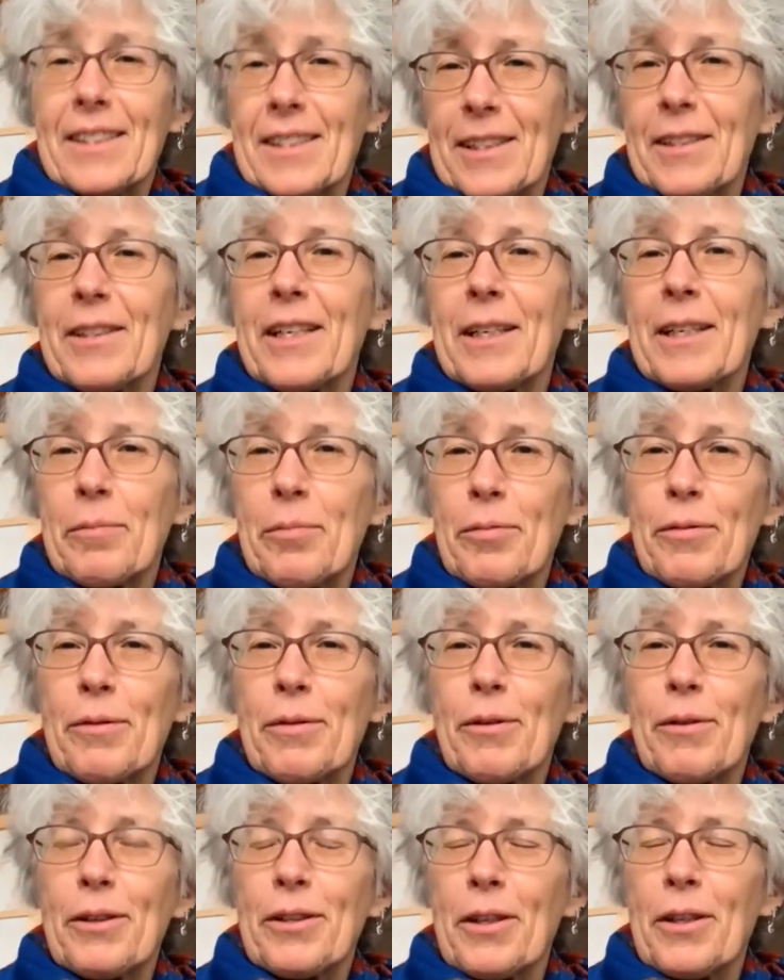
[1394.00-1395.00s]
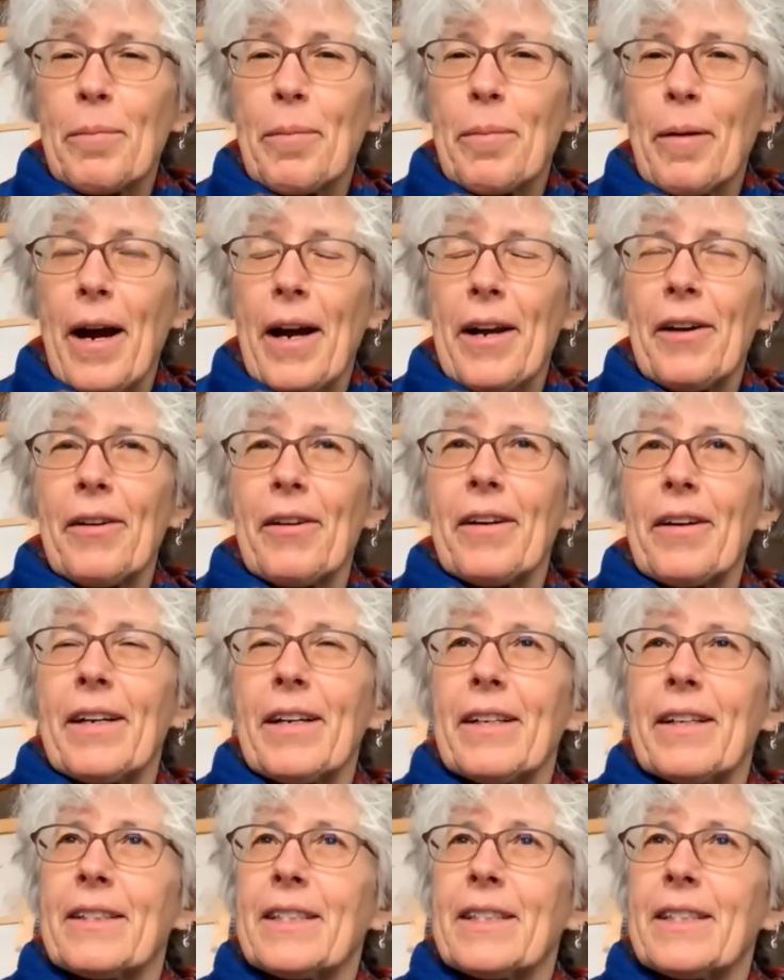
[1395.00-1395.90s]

so it broke the pattern.